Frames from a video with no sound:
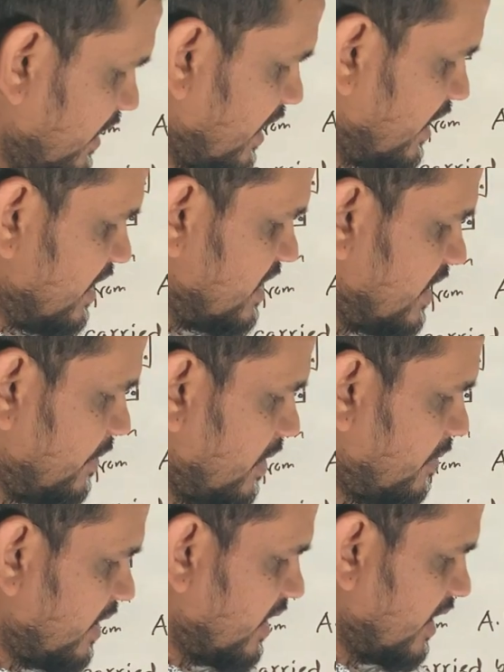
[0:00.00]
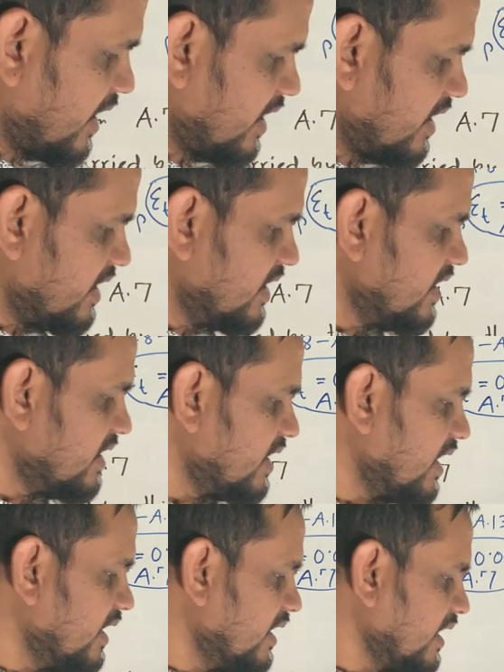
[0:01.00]
Then step number 10,
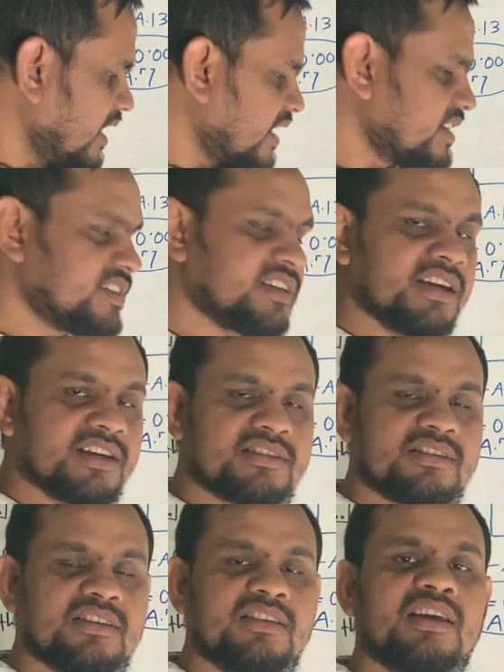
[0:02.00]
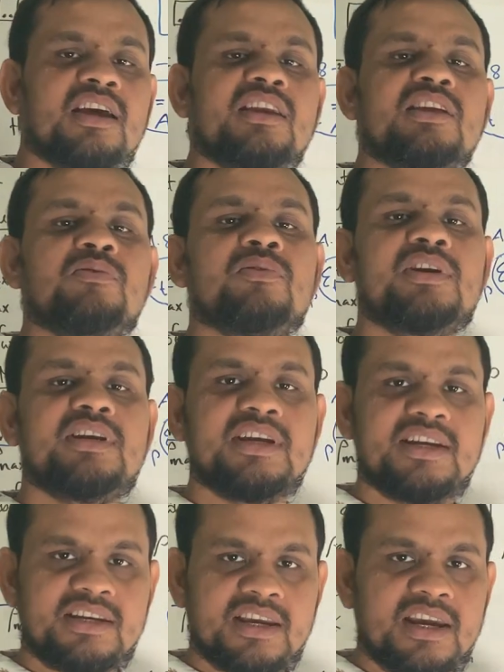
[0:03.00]
detailing and 6. Then you will
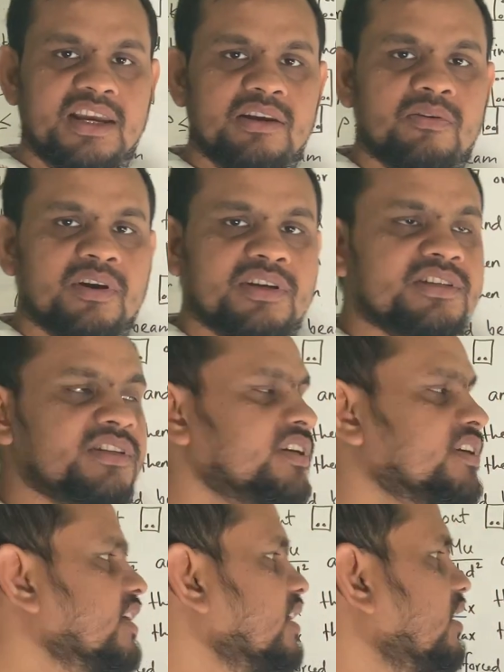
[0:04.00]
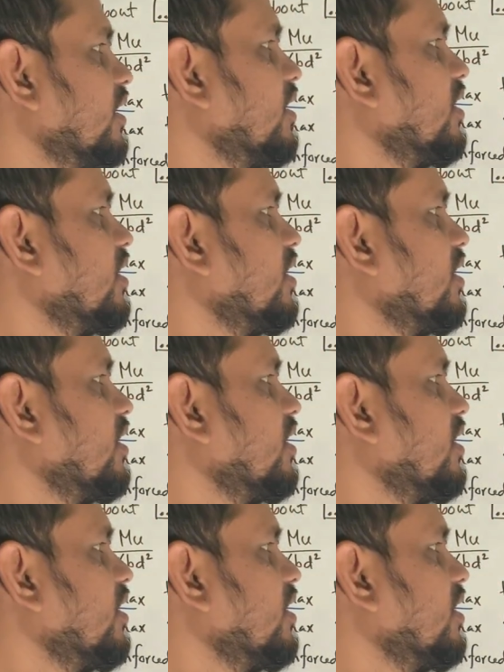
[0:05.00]
detail. What is detail?